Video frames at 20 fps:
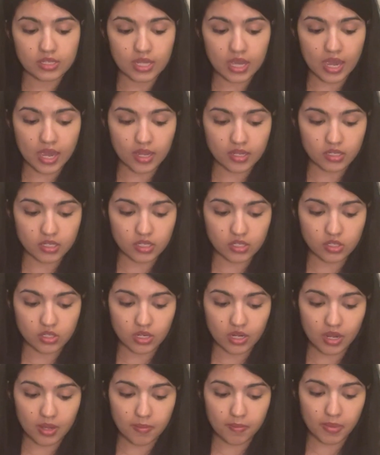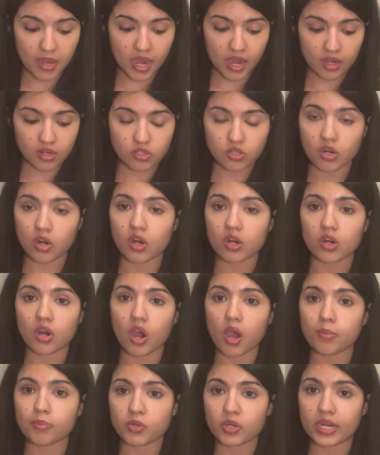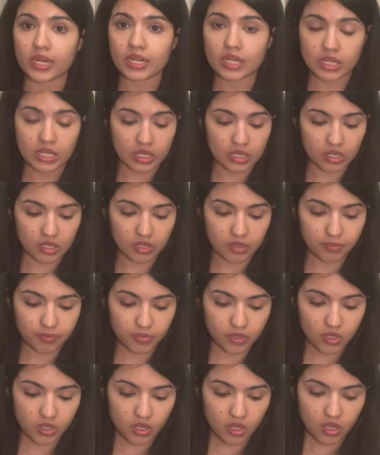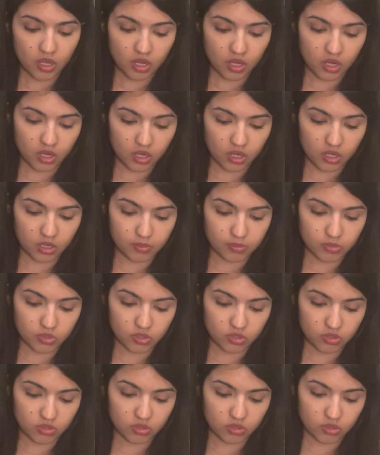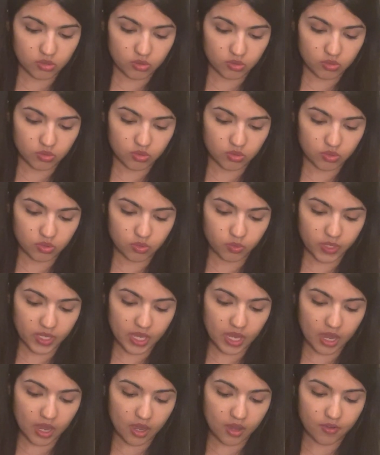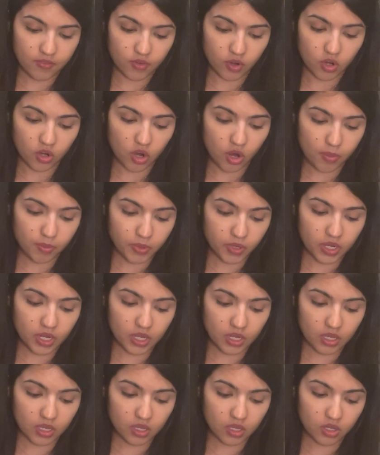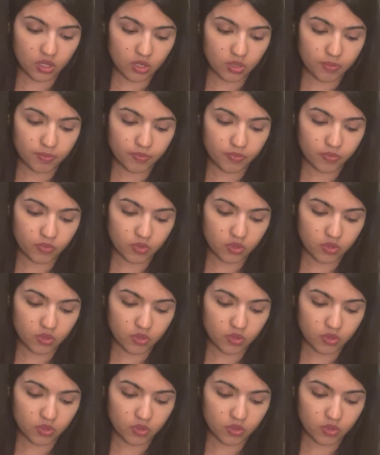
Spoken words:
that it's going to impact our operating income. So we have our operating income,